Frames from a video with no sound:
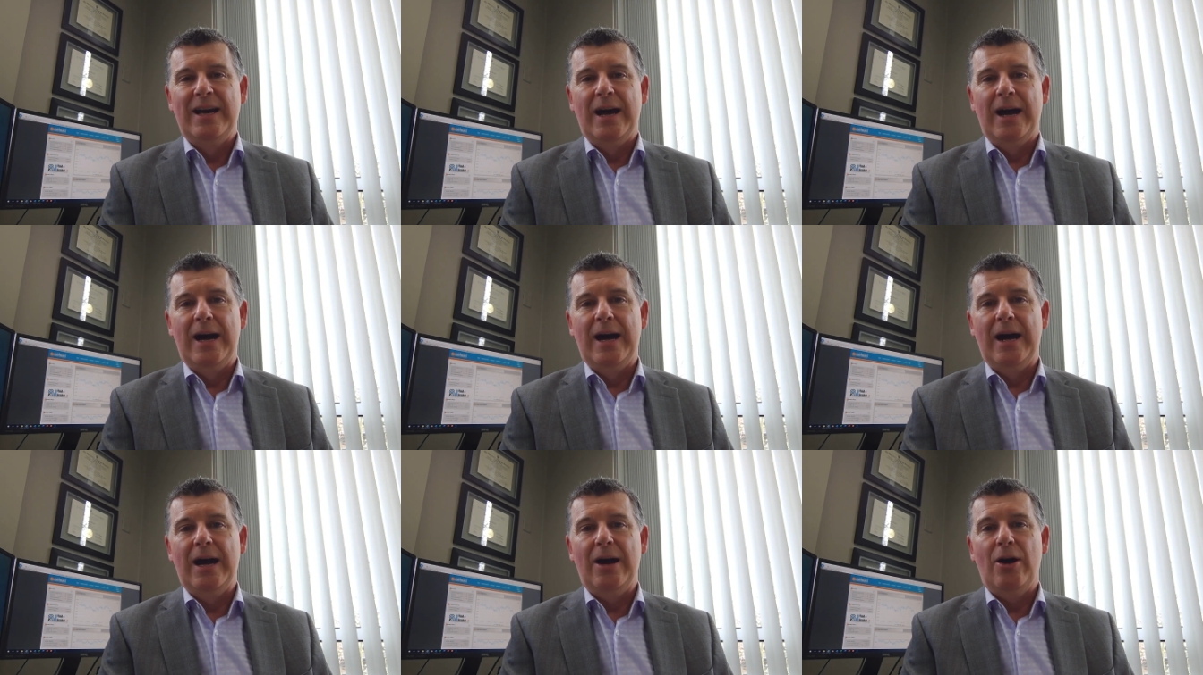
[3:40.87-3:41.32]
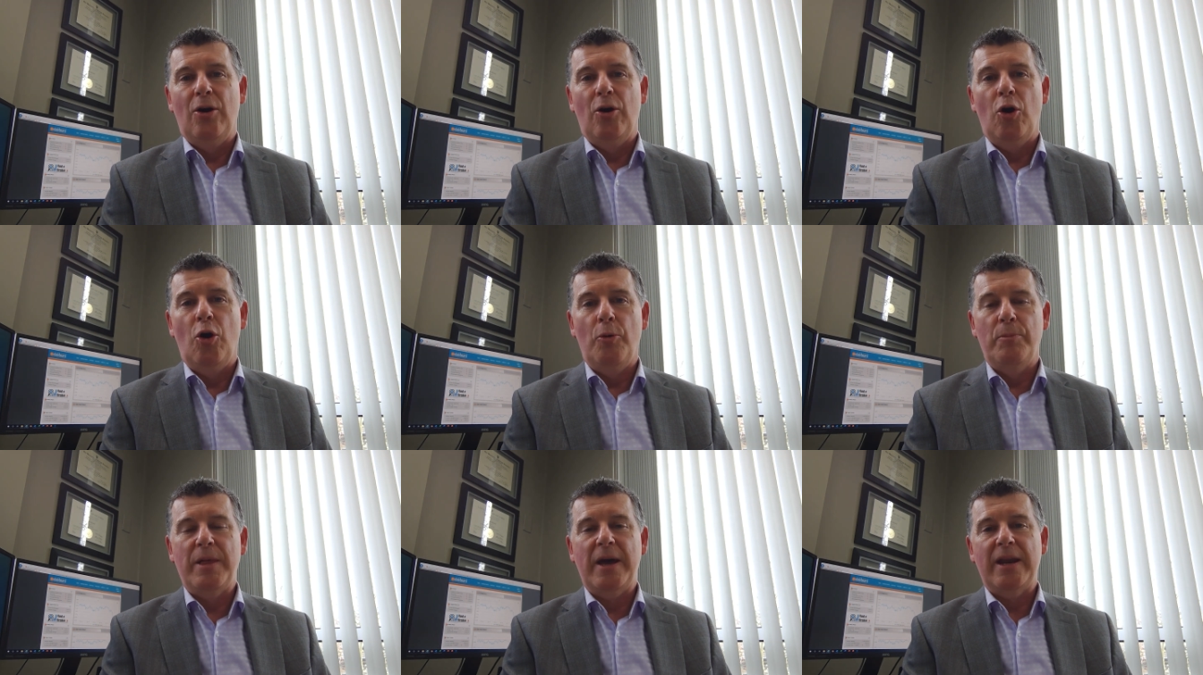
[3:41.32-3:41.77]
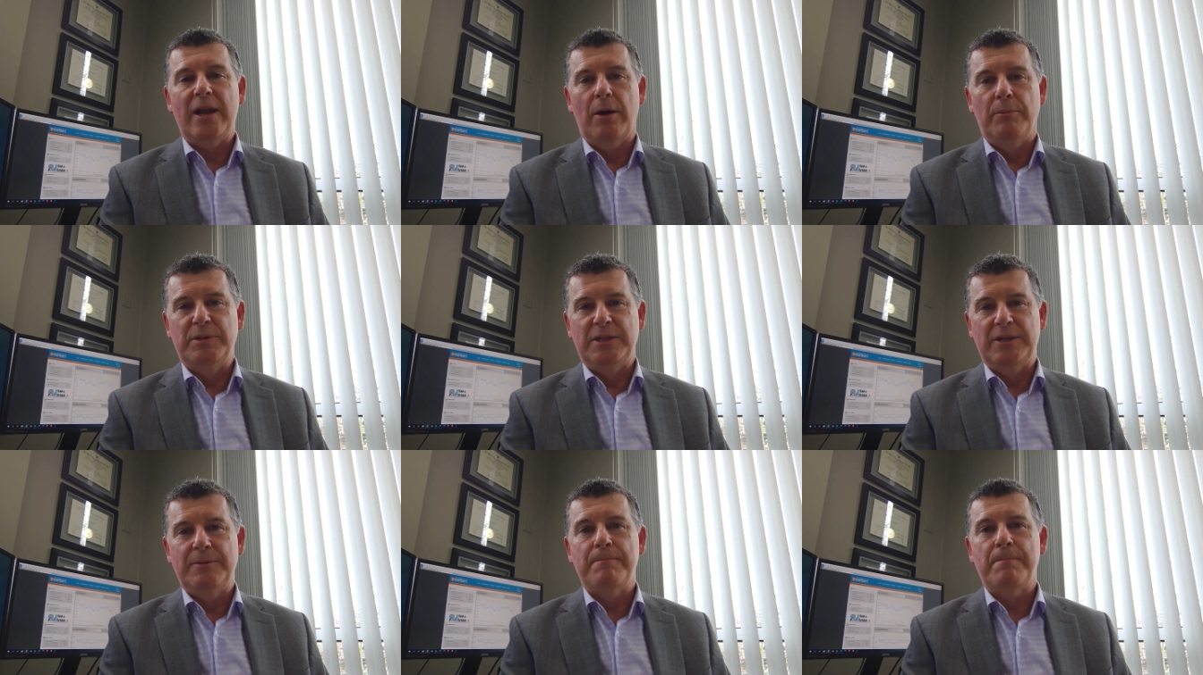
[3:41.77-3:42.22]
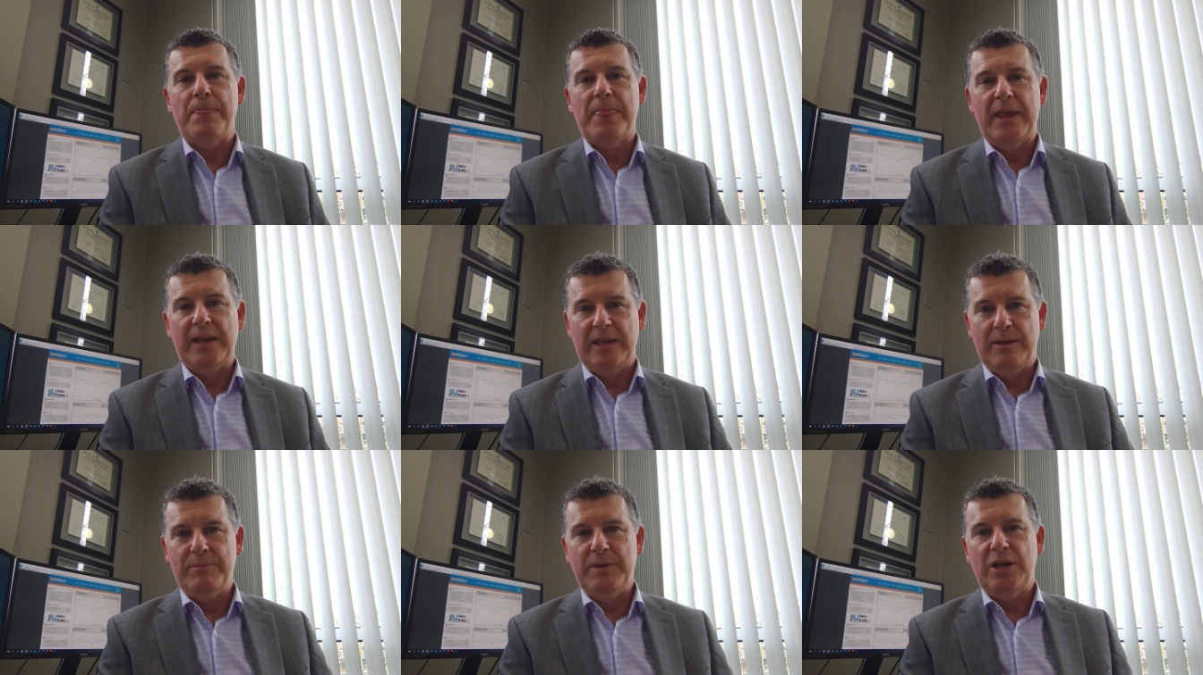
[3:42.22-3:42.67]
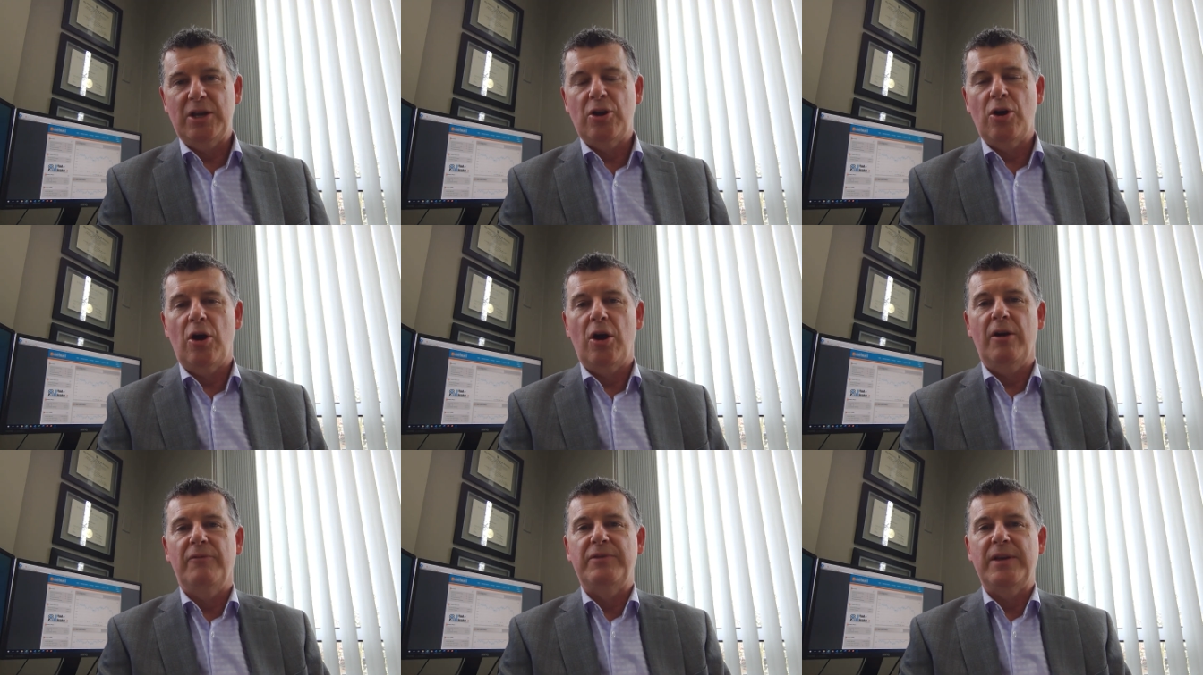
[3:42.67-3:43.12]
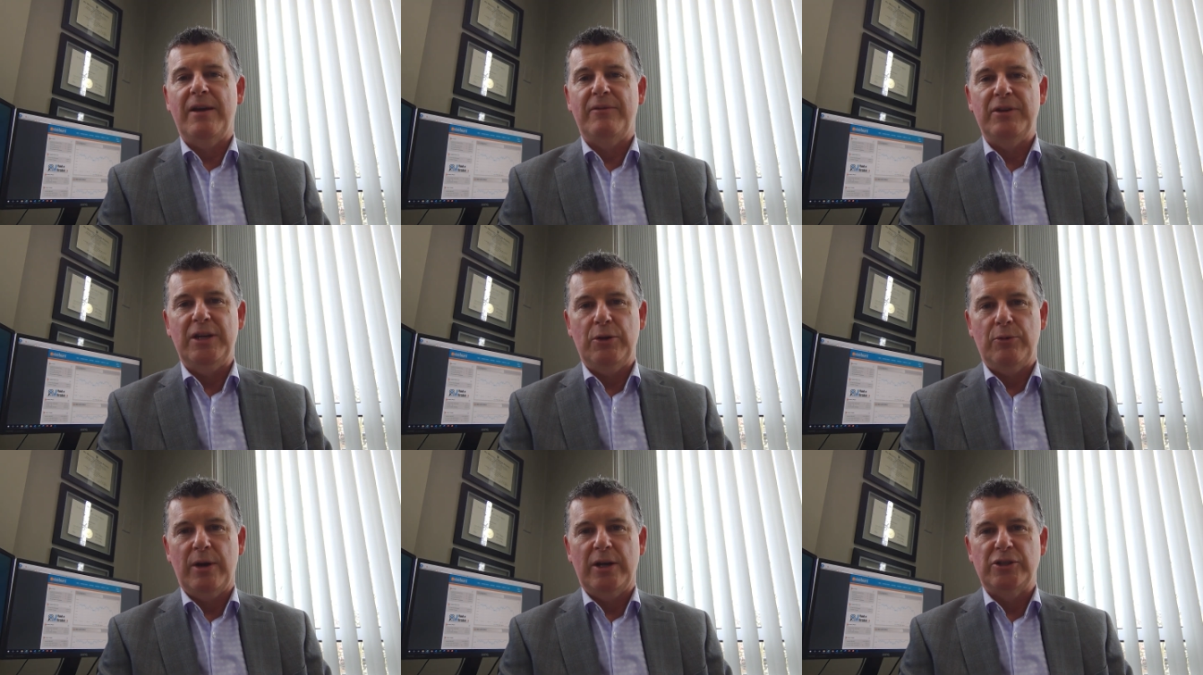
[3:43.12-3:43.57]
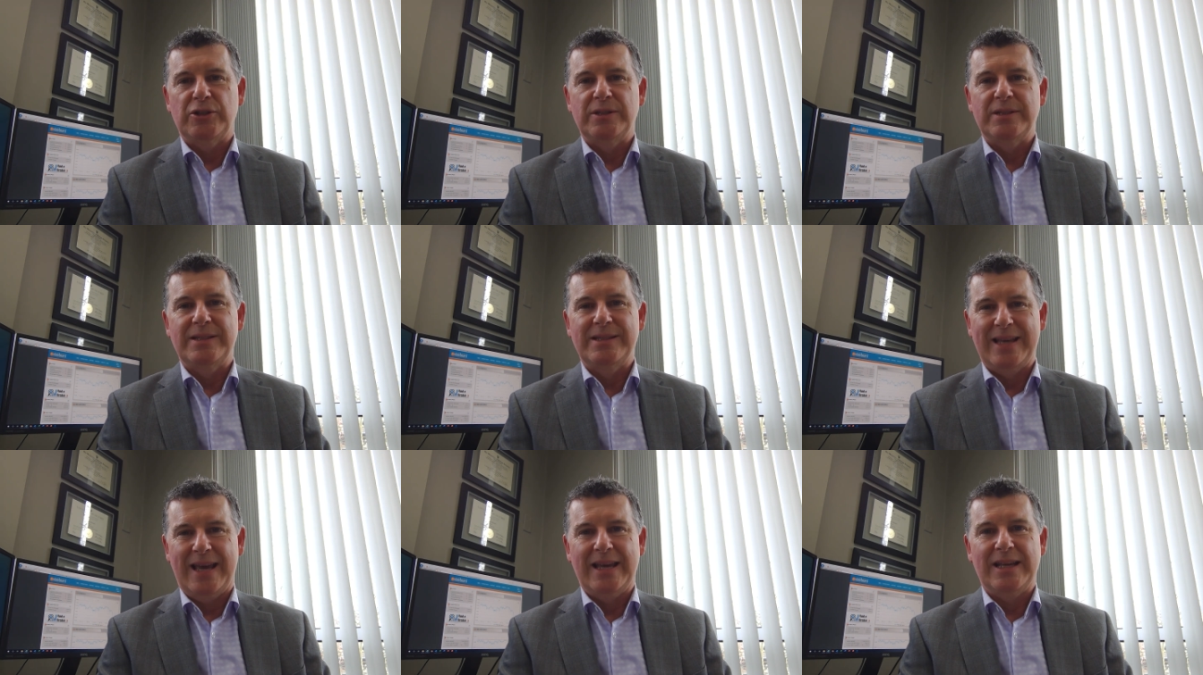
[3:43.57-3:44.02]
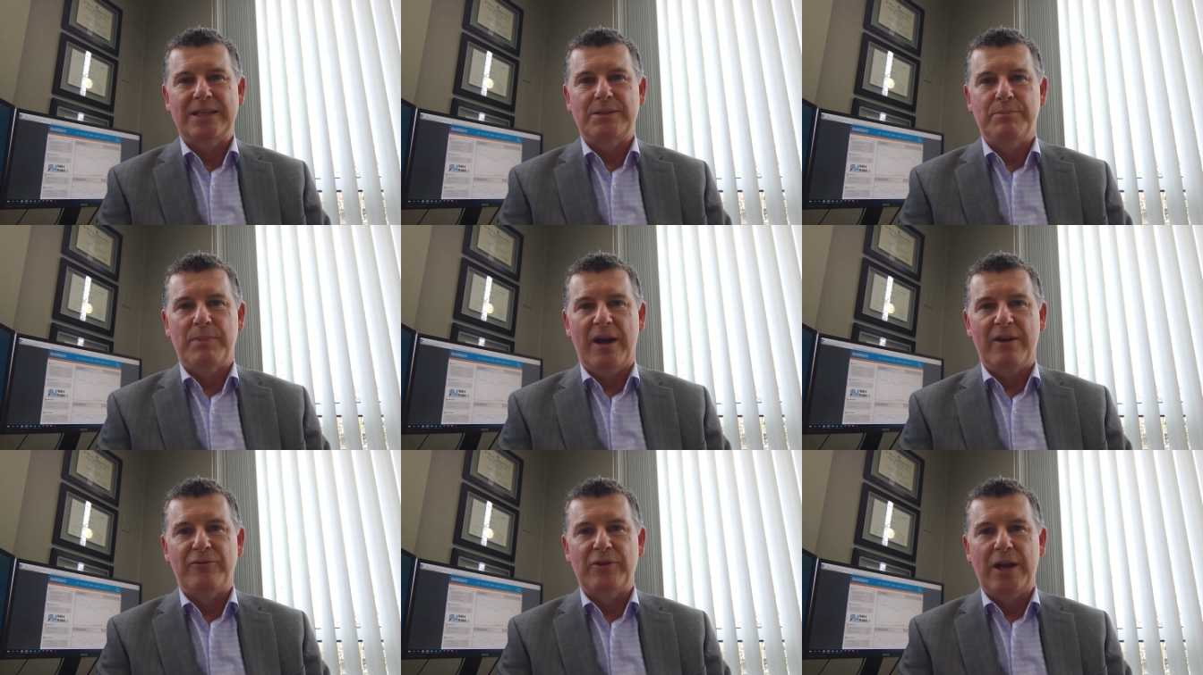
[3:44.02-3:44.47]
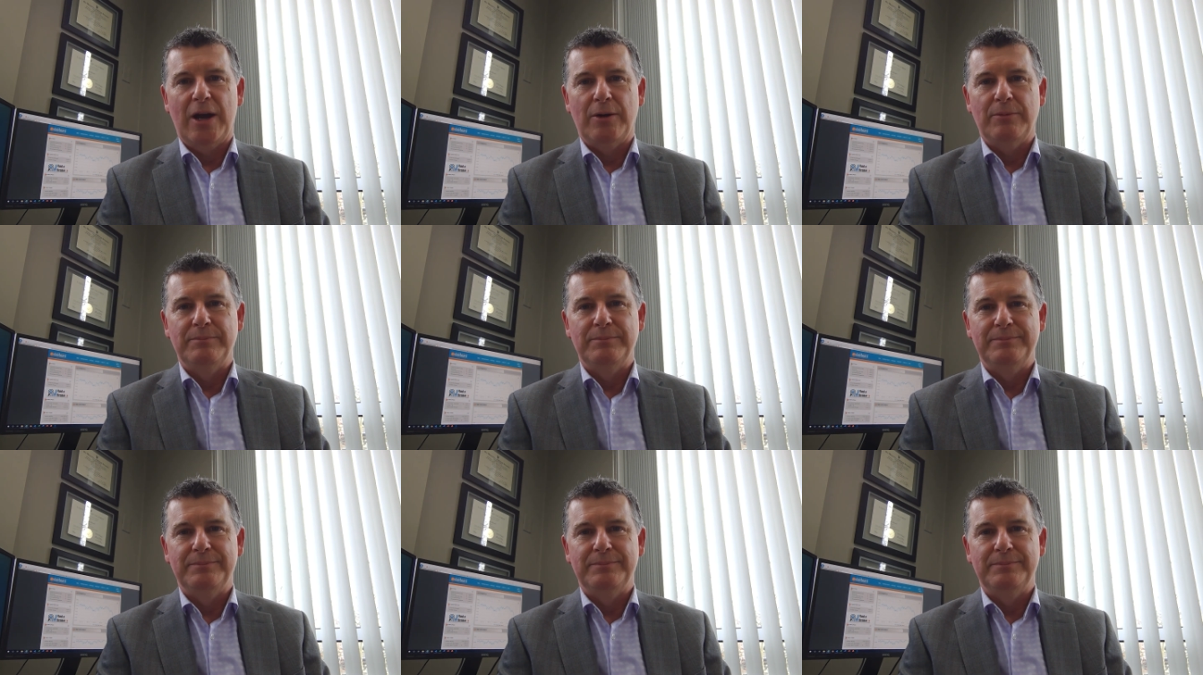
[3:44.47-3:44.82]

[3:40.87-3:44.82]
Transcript: Hope that helps you. Give me a call if you have any questions. Thanks. Bye for now.